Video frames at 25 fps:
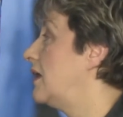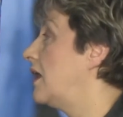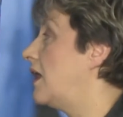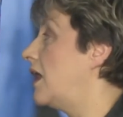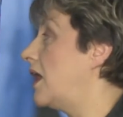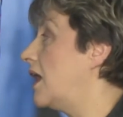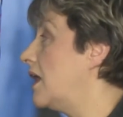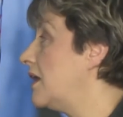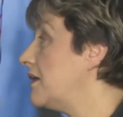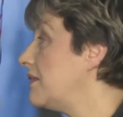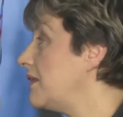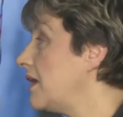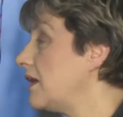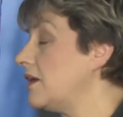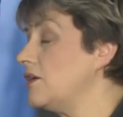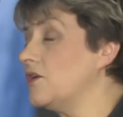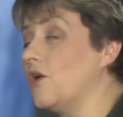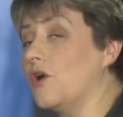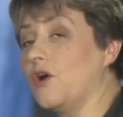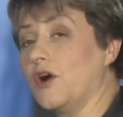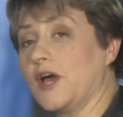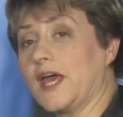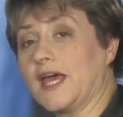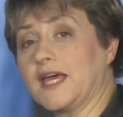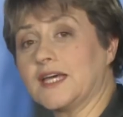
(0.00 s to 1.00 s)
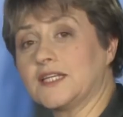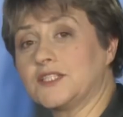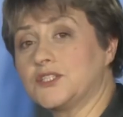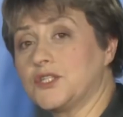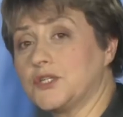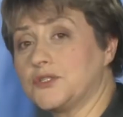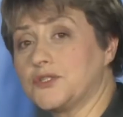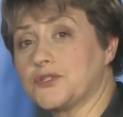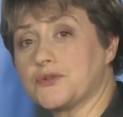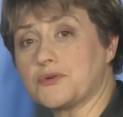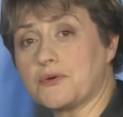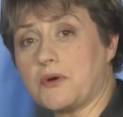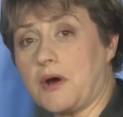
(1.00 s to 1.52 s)
Are they going to
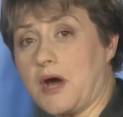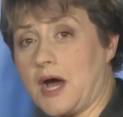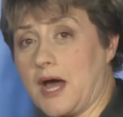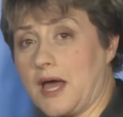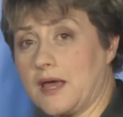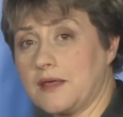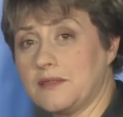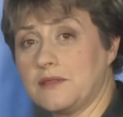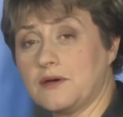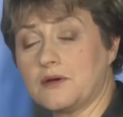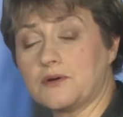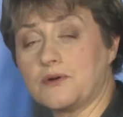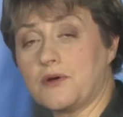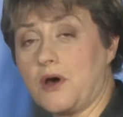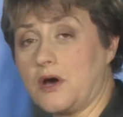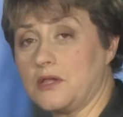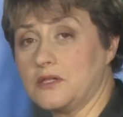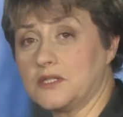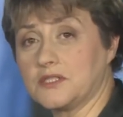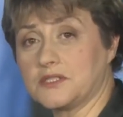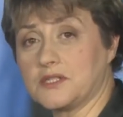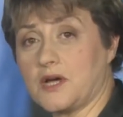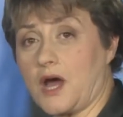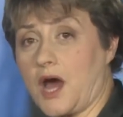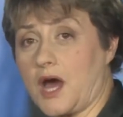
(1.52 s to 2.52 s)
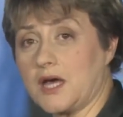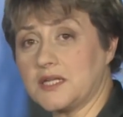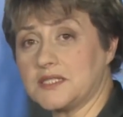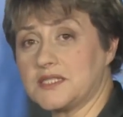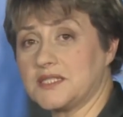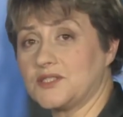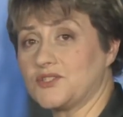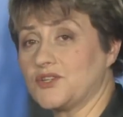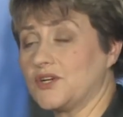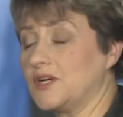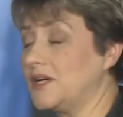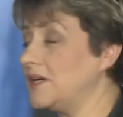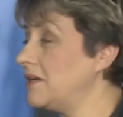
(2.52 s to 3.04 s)
try the roller
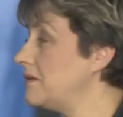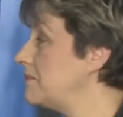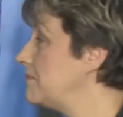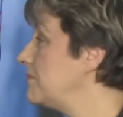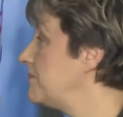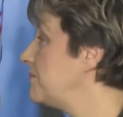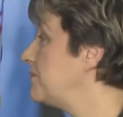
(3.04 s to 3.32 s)
coaster?